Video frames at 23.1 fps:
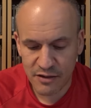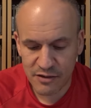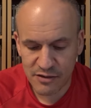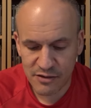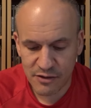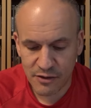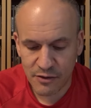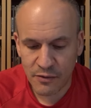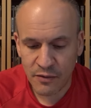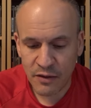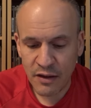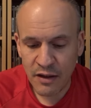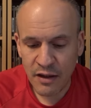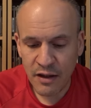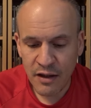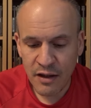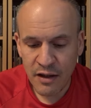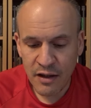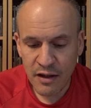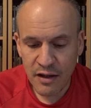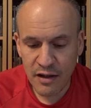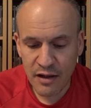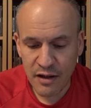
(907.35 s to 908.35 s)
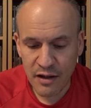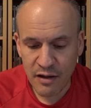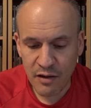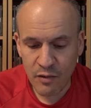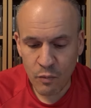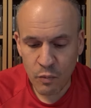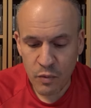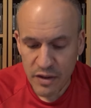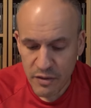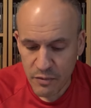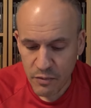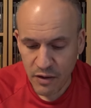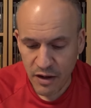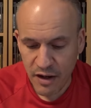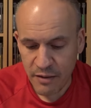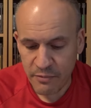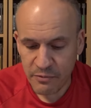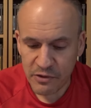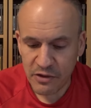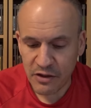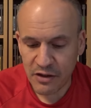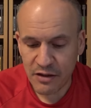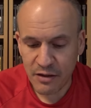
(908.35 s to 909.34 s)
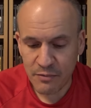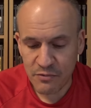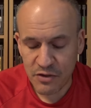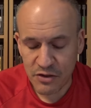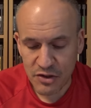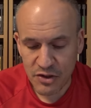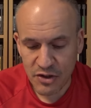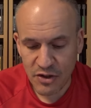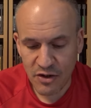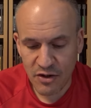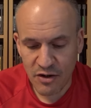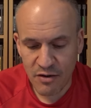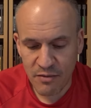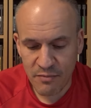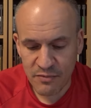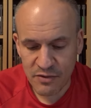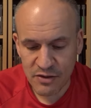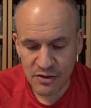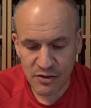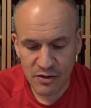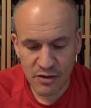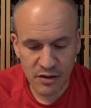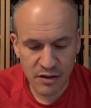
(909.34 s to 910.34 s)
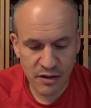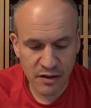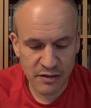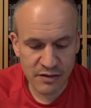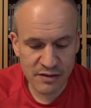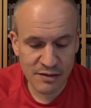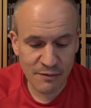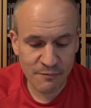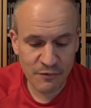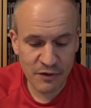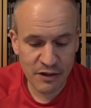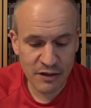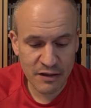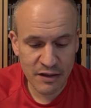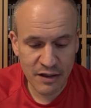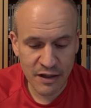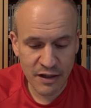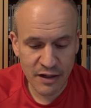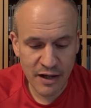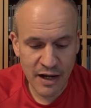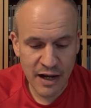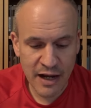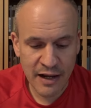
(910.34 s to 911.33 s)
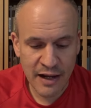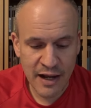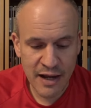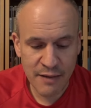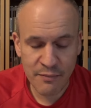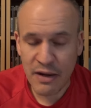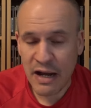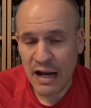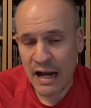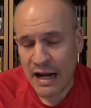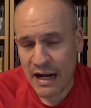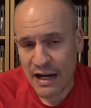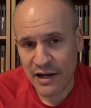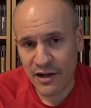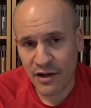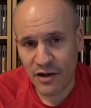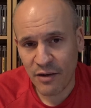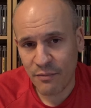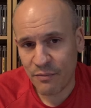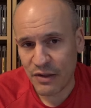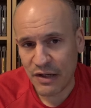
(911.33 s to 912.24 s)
So we were able to come to terms on something that I had my eye on,